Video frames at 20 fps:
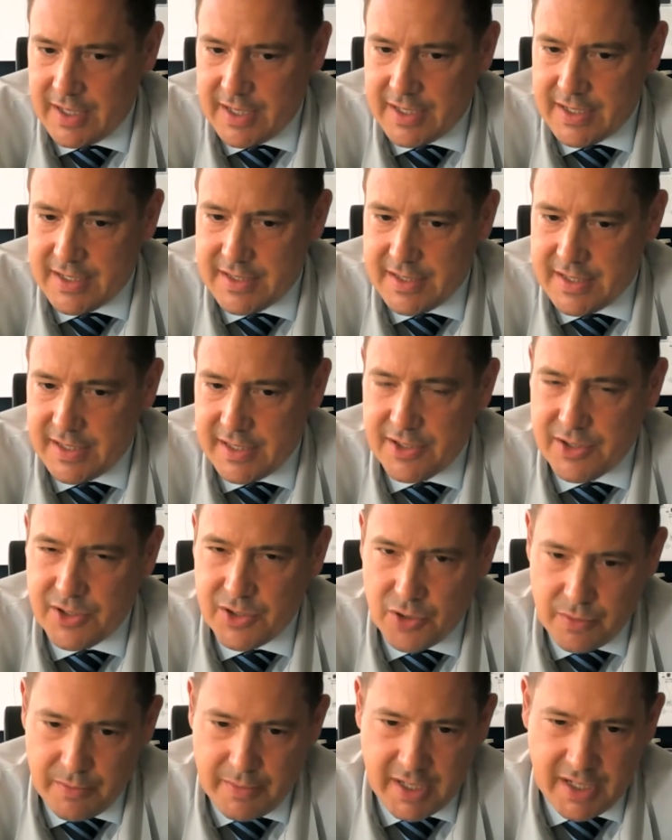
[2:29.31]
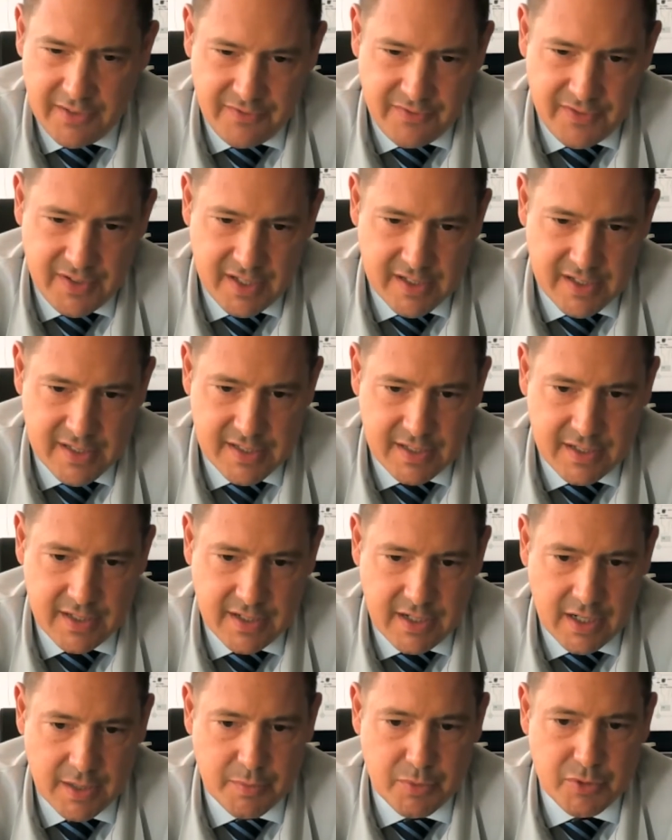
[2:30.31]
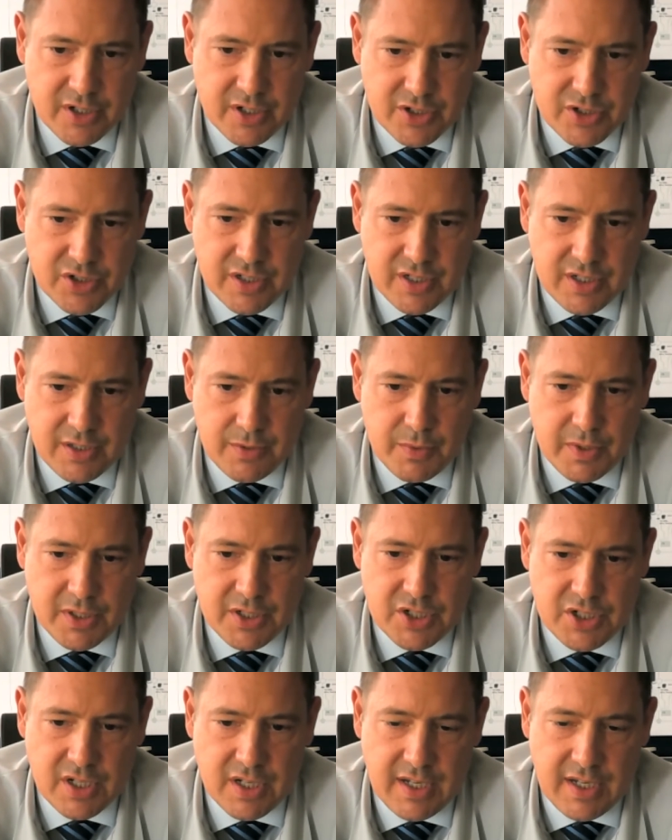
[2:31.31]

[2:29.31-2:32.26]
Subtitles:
still so many fields in car production in which